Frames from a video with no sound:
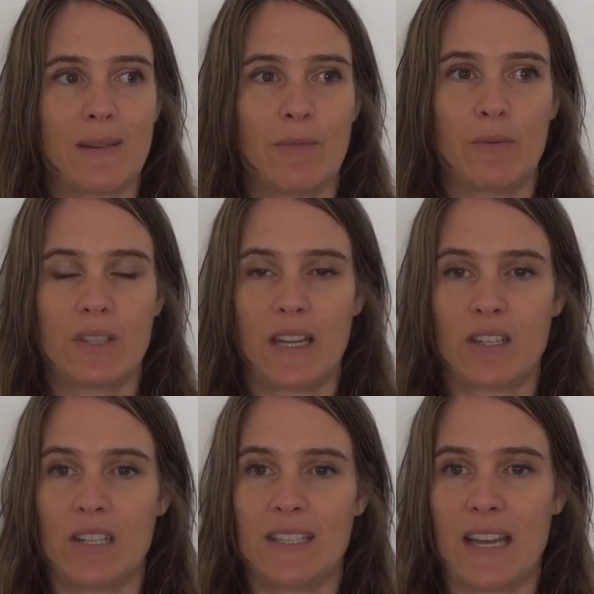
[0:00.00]
someone was
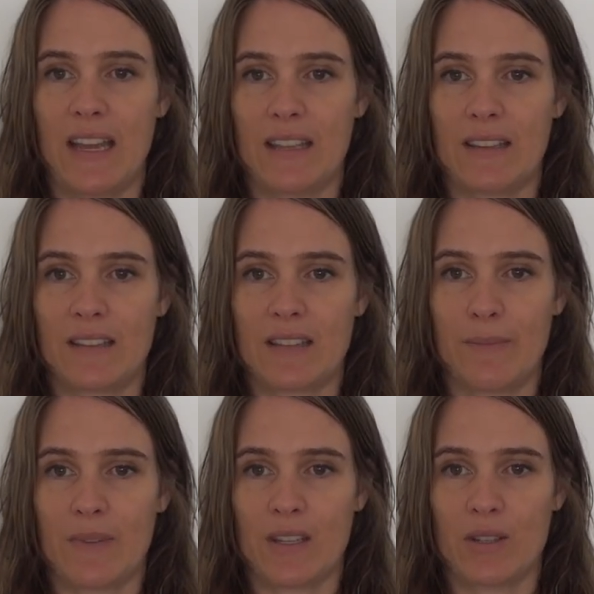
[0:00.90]
actually saying
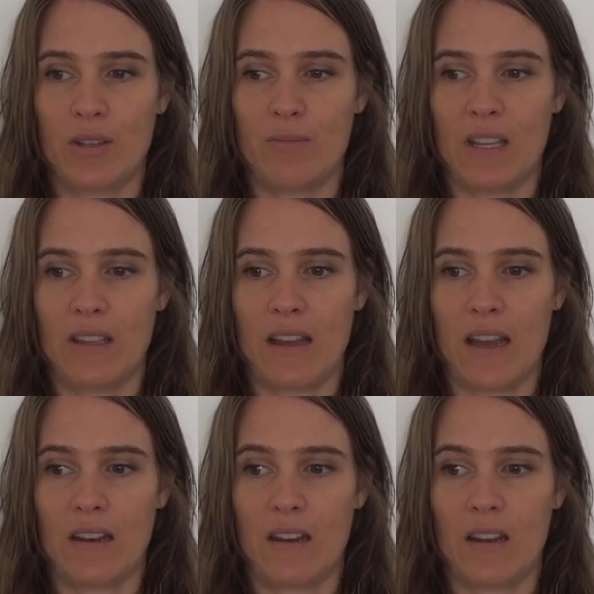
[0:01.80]
something to me
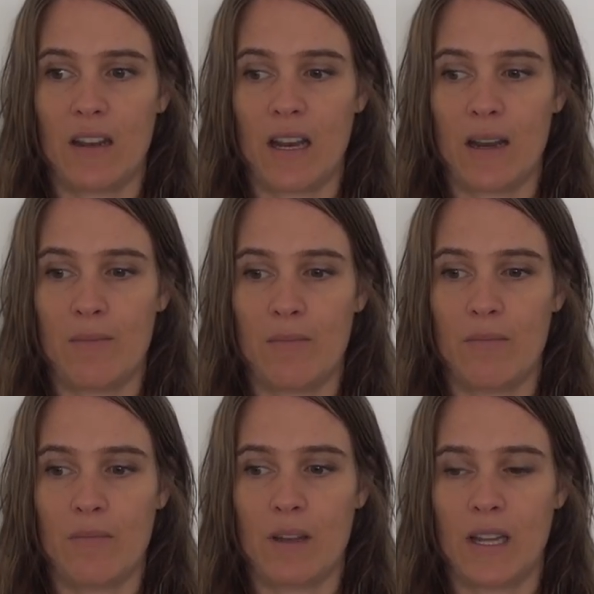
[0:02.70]
that
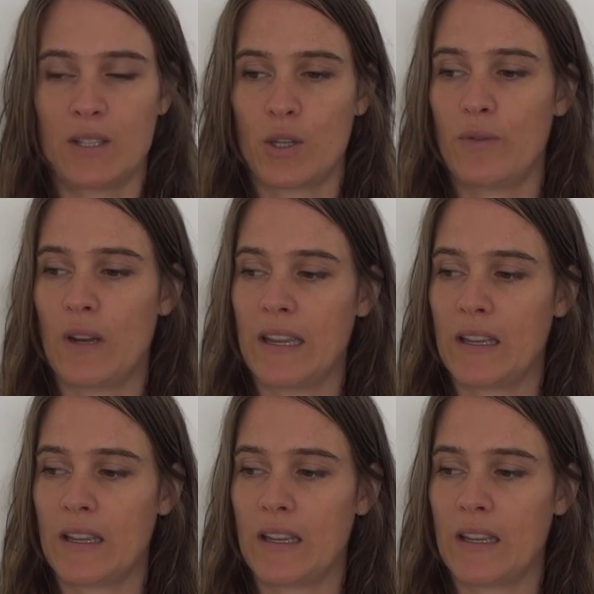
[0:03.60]
it sort of